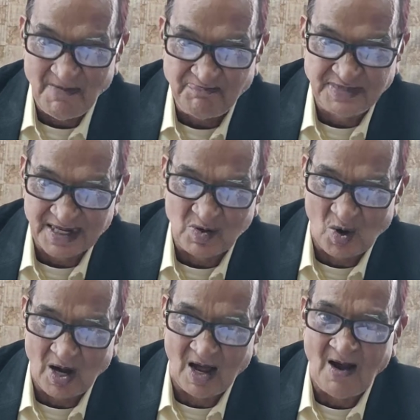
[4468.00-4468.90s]

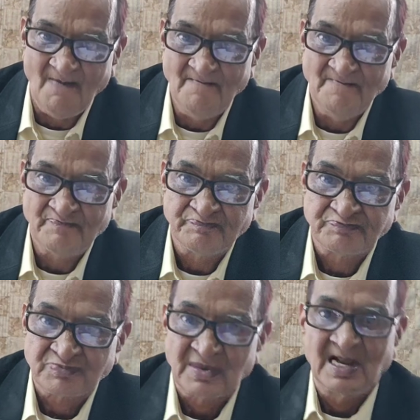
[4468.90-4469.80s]
Pepsi Cola
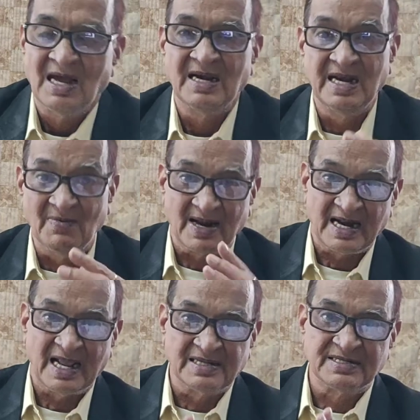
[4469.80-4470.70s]

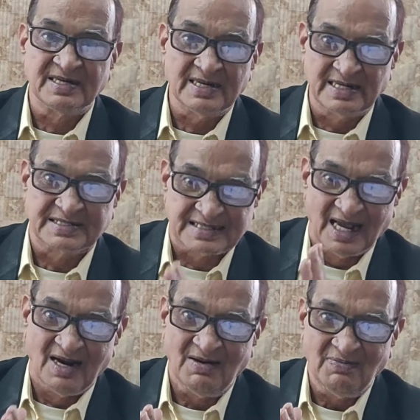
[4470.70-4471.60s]
leveraged
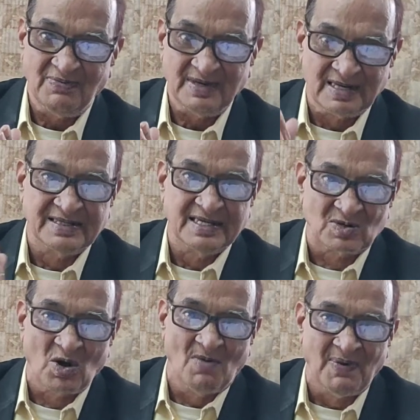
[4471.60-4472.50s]
itself in
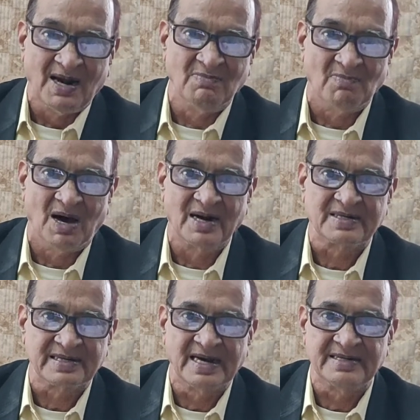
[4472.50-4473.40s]
the global
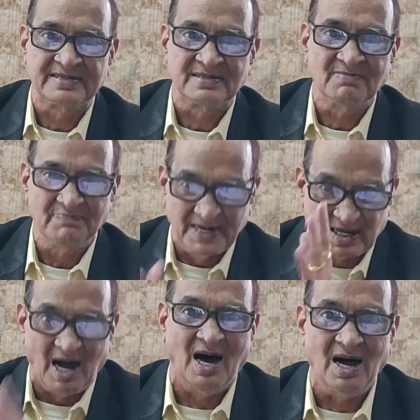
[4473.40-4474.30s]
market
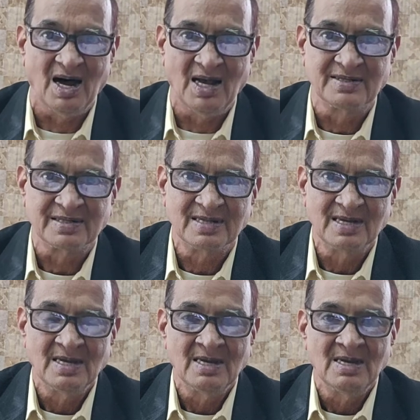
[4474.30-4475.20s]
because
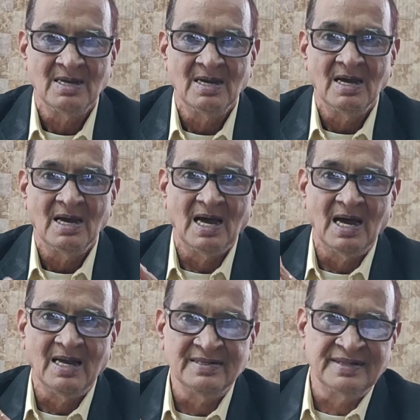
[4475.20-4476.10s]

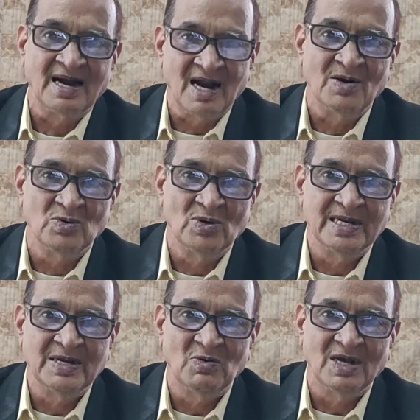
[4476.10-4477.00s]
uh, Indira
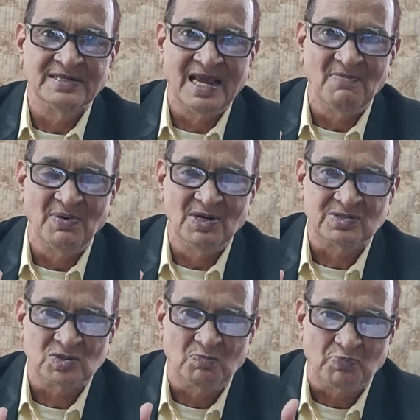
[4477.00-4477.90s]
Nooyi was
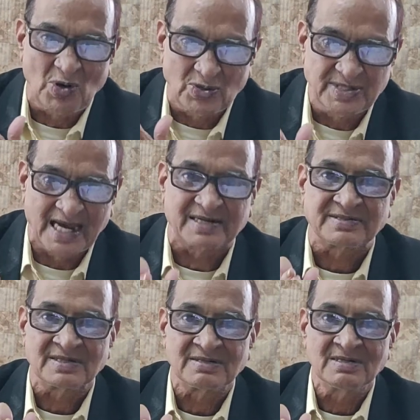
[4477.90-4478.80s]
able to
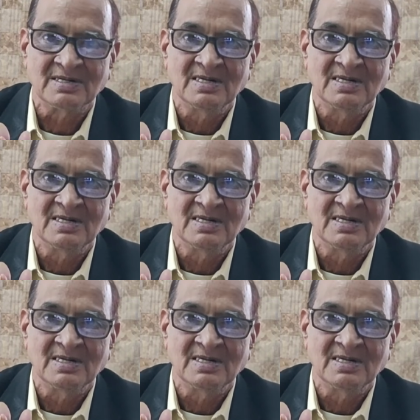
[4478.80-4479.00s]
project